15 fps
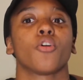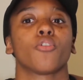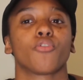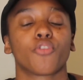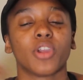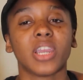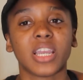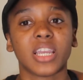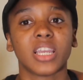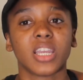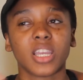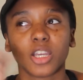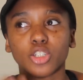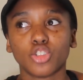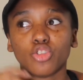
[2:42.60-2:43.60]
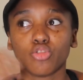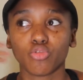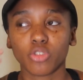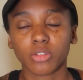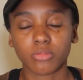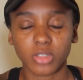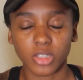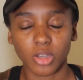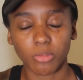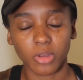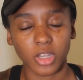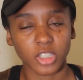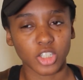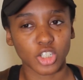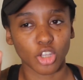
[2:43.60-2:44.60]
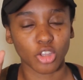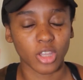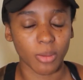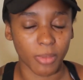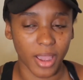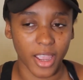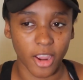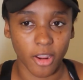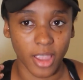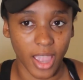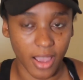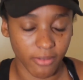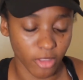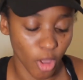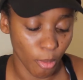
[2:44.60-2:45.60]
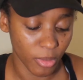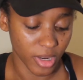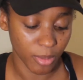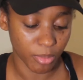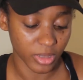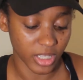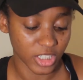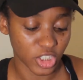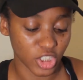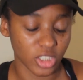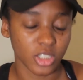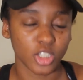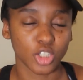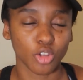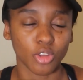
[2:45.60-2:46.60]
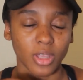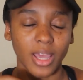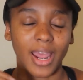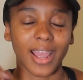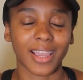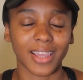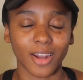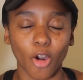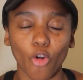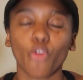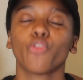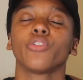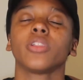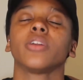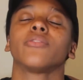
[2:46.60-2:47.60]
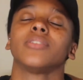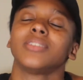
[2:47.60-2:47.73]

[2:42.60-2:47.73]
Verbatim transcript: redo them so much so that my hair can have low manipulation so that I can hopefully